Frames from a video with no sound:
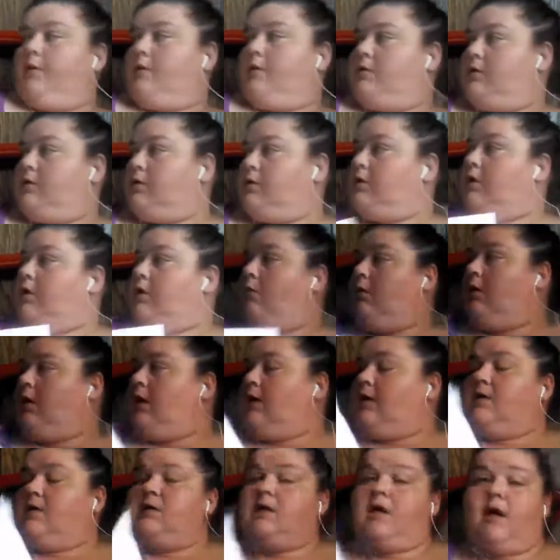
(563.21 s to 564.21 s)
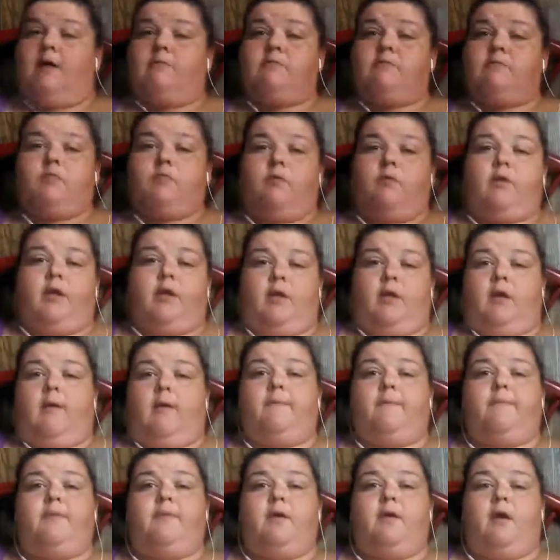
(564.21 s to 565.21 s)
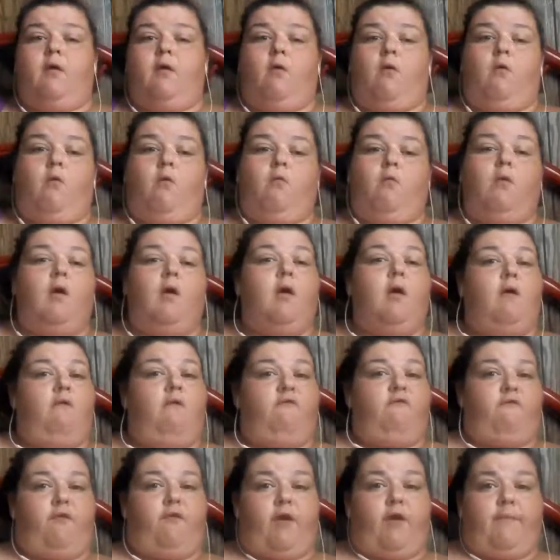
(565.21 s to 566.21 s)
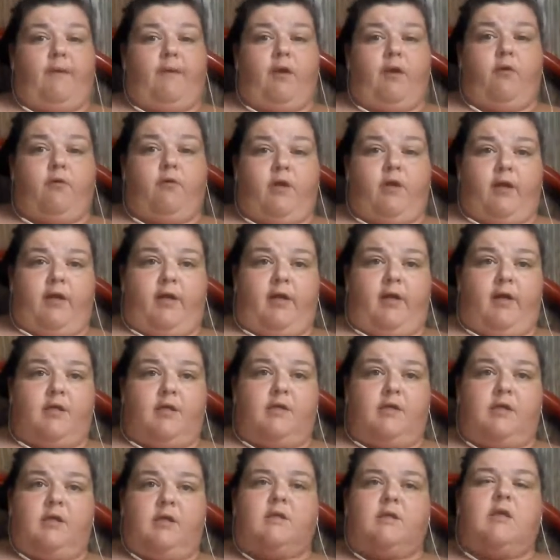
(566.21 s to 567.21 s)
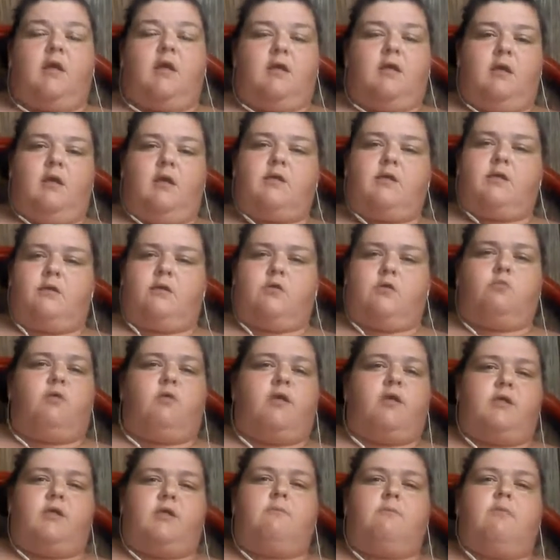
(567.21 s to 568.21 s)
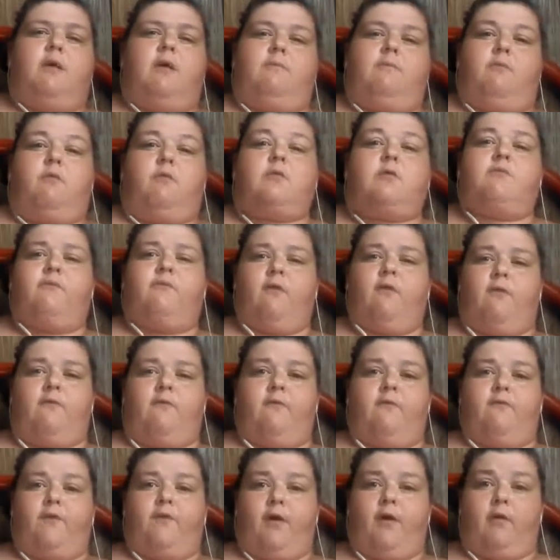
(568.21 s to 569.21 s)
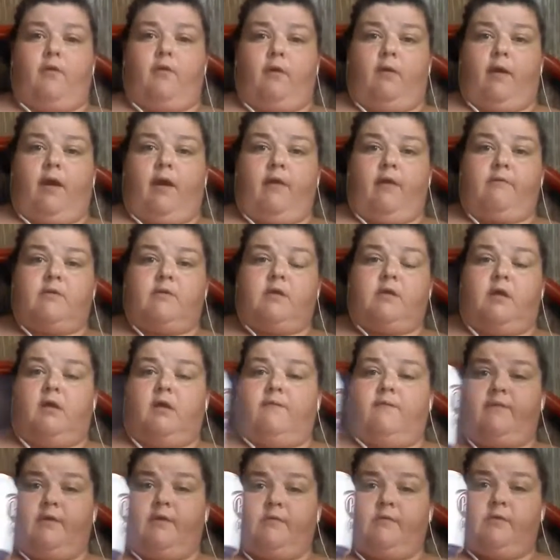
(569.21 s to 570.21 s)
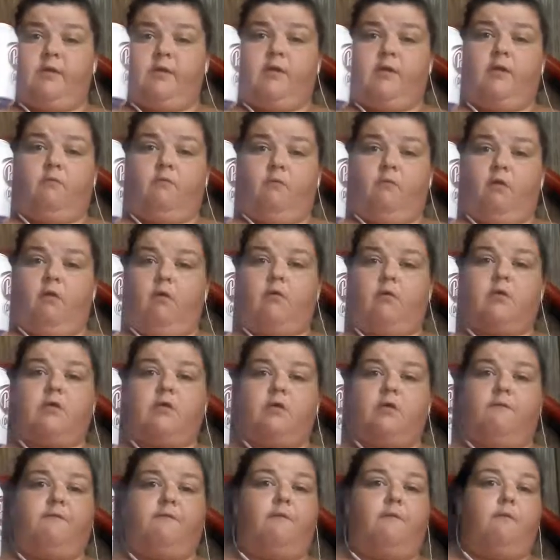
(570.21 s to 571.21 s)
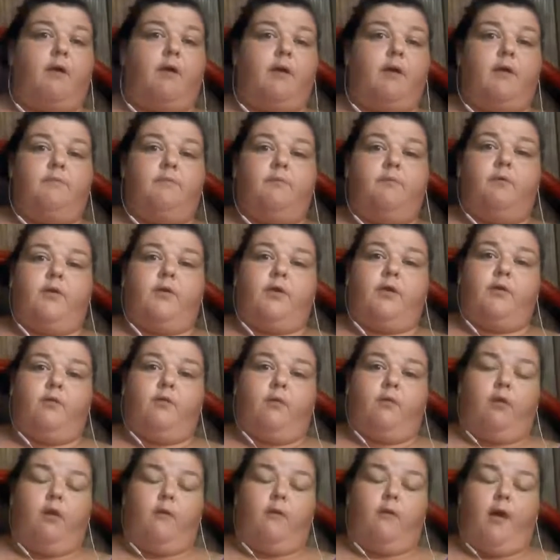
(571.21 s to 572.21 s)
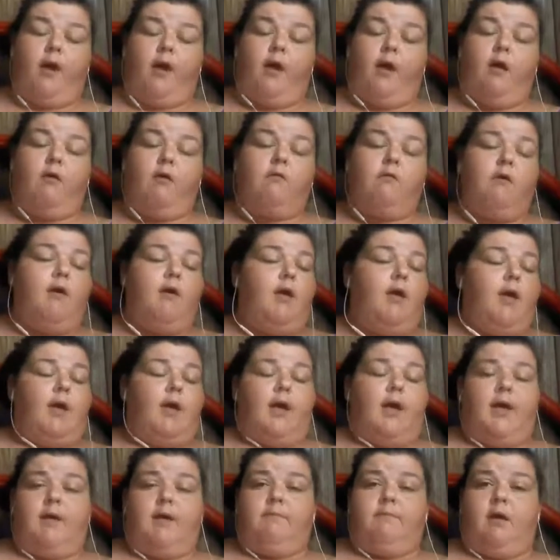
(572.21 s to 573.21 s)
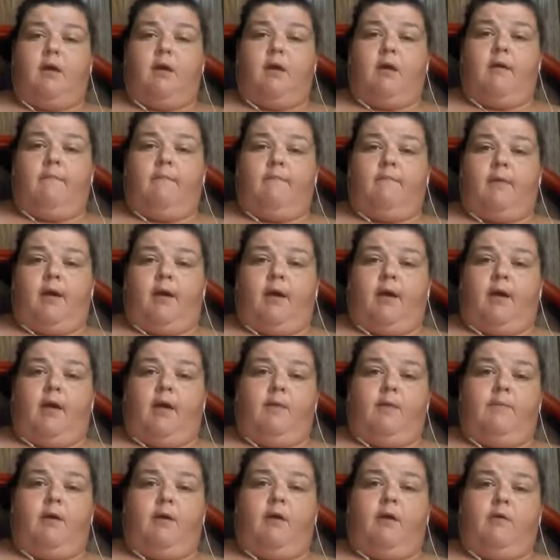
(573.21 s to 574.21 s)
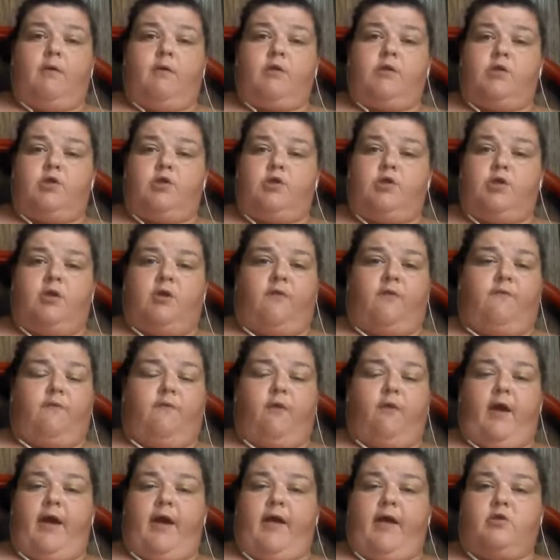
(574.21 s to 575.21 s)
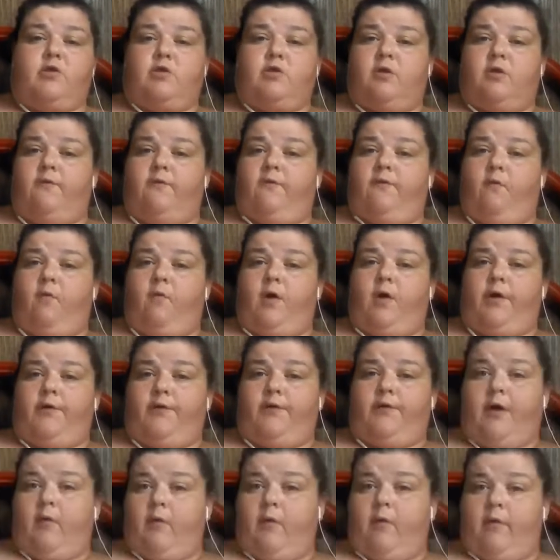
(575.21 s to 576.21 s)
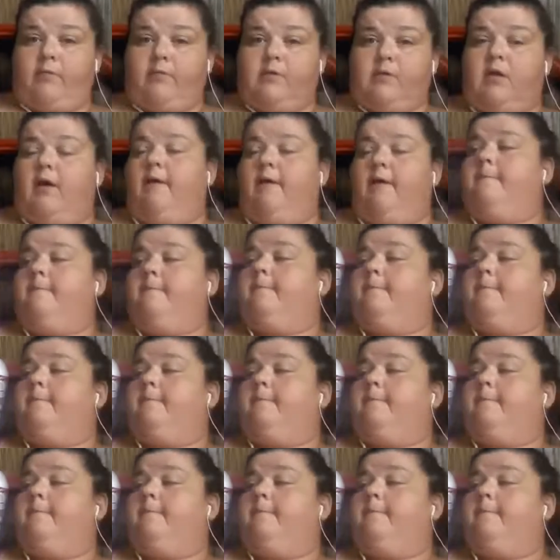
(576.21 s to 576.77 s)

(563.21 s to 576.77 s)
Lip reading: So a lot of times we'll hit up the old freebie or 99 cents, and yes, there's ways to make books forever free on Amazon. I've used it. It works. So if you're writing a book and you want to know how, hit me up. My email is jennifer@jenniferweiner.website.